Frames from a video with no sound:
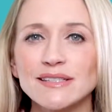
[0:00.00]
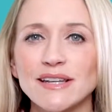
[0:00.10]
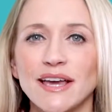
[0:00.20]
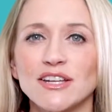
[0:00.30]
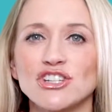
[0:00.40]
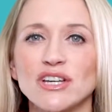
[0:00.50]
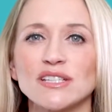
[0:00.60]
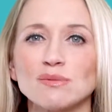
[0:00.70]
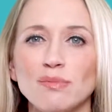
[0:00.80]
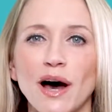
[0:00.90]
stage
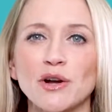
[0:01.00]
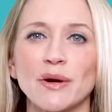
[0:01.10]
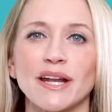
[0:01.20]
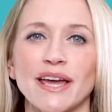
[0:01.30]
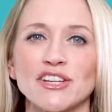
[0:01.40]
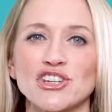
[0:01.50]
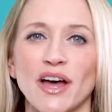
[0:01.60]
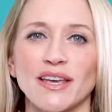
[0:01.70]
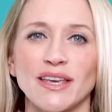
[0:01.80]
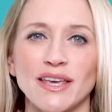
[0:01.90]
is moderate
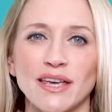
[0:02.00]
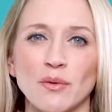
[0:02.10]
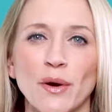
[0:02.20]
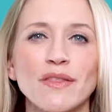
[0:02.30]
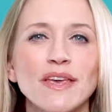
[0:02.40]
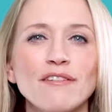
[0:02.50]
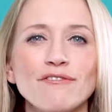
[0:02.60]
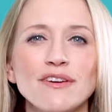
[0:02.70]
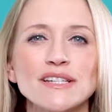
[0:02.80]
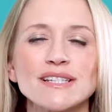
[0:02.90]
HIE, where the
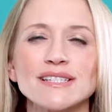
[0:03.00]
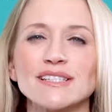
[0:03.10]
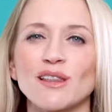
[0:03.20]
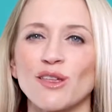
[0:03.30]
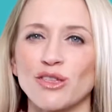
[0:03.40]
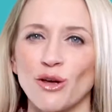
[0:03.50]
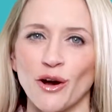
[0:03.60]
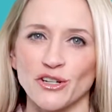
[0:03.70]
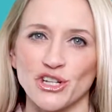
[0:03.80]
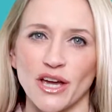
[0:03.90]
infant is
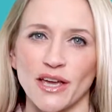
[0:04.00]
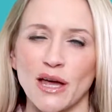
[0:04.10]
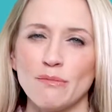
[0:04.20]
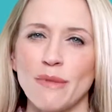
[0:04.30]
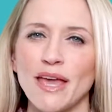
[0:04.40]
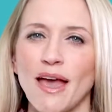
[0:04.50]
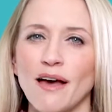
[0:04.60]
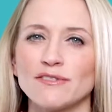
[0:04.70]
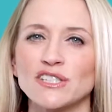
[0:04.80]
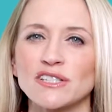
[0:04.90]
lethargic and may
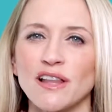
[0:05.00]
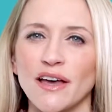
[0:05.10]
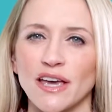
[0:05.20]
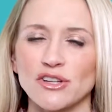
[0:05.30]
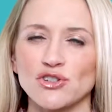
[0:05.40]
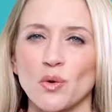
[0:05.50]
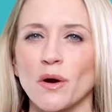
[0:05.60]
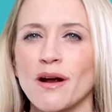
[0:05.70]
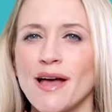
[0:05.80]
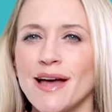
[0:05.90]
have sluggish
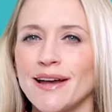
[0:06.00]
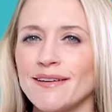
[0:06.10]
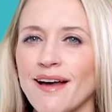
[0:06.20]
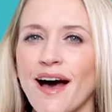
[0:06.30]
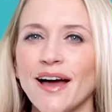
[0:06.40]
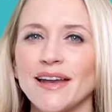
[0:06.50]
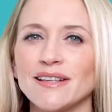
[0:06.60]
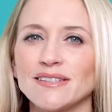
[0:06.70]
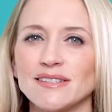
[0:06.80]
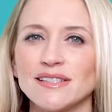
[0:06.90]
or
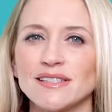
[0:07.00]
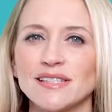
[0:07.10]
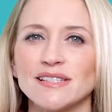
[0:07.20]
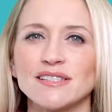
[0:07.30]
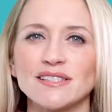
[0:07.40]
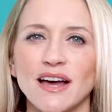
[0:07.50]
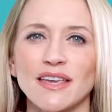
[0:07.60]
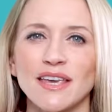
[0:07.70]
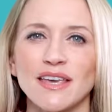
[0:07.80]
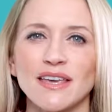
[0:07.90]
non-existent
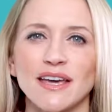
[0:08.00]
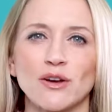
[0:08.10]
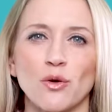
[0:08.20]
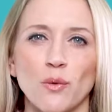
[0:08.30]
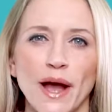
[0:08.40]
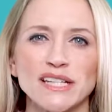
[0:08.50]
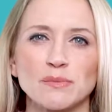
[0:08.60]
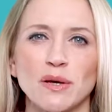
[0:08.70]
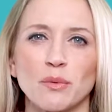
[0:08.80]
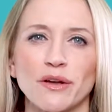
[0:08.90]
sucking and
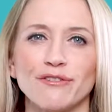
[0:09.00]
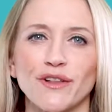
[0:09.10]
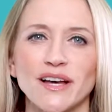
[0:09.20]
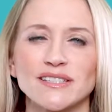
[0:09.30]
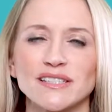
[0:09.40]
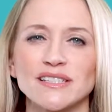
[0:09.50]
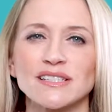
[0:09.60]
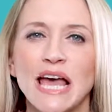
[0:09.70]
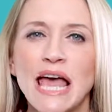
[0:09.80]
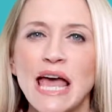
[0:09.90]
grasping
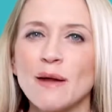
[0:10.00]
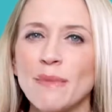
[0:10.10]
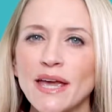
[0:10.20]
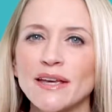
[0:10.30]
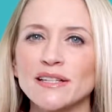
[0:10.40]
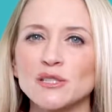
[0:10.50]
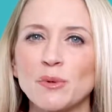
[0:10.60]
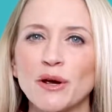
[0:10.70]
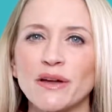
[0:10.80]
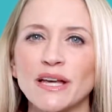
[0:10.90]
reflexes, and may
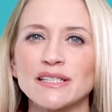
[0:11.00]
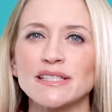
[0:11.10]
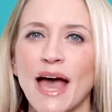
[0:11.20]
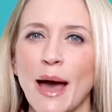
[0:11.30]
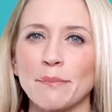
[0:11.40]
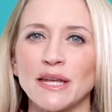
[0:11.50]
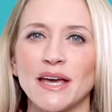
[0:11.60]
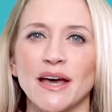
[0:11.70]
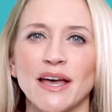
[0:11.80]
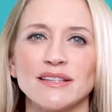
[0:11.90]
experience
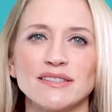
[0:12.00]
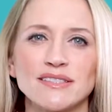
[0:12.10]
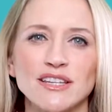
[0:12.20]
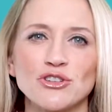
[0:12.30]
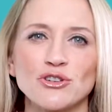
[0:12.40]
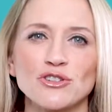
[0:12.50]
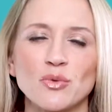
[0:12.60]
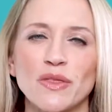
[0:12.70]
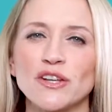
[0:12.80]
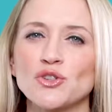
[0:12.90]
apnea and seizures
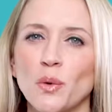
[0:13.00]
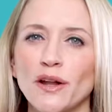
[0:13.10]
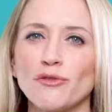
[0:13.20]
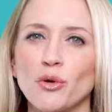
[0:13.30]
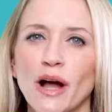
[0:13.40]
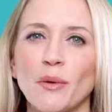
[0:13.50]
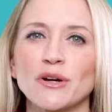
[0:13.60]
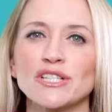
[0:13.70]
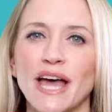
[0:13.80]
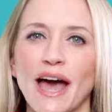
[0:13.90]
within 24
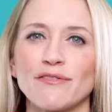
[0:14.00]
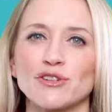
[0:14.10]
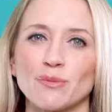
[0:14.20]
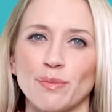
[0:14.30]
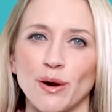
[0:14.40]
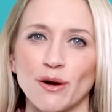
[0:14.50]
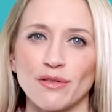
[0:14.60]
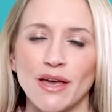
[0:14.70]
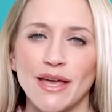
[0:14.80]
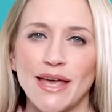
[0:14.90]
hours after
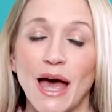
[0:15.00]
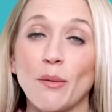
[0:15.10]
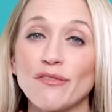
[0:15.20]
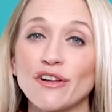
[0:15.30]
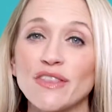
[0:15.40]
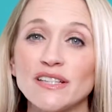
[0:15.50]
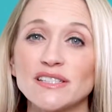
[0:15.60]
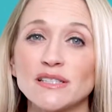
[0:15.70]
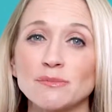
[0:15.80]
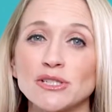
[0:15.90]
birth. However, these
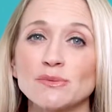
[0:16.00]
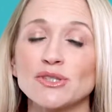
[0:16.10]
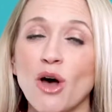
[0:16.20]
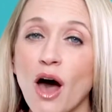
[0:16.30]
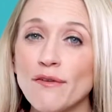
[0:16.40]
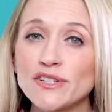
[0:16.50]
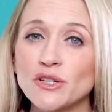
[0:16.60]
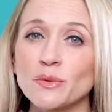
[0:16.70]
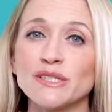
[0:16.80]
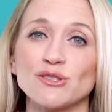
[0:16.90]
symptoms
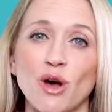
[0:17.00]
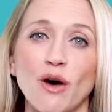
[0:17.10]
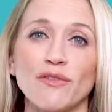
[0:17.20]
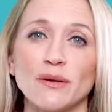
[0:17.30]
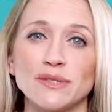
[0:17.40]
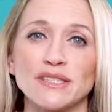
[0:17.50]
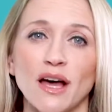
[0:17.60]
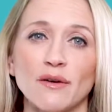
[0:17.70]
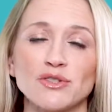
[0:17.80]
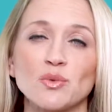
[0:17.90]
often resolve
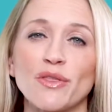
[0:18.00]
themselves